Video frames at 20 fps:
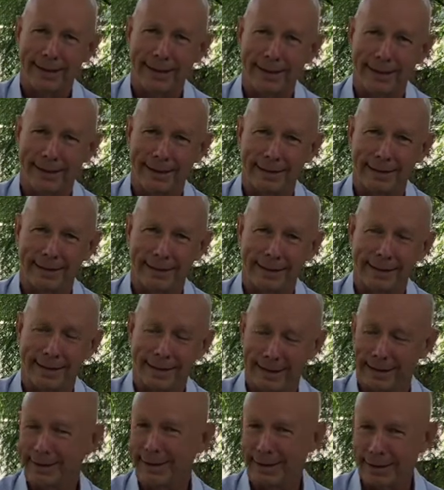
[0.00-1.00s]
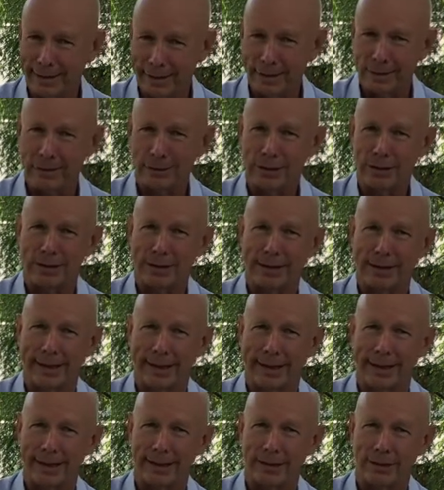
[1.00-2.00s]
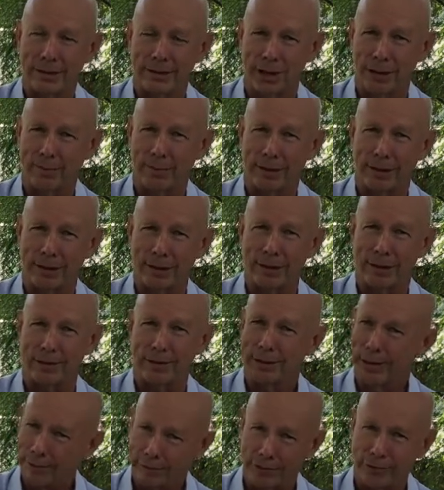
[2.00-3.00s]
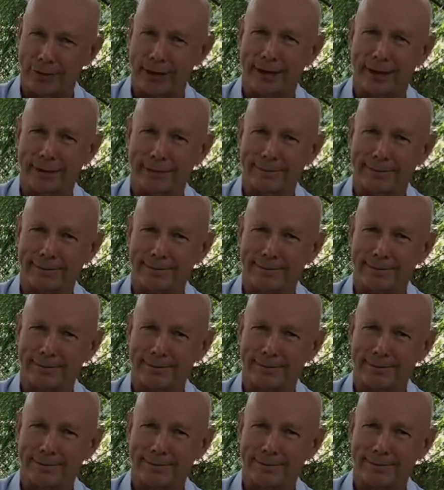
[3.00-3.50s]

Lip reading: in the hills, and it's something that I'll never forget.